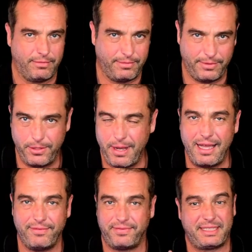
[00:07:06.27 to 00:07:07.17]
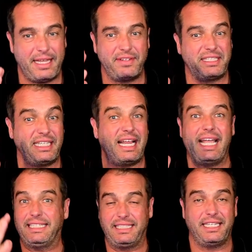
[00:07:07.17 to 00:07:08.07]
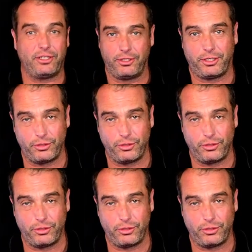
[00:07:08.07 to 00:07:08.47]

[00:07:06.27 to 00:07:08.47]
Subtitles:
You have 17, 18 good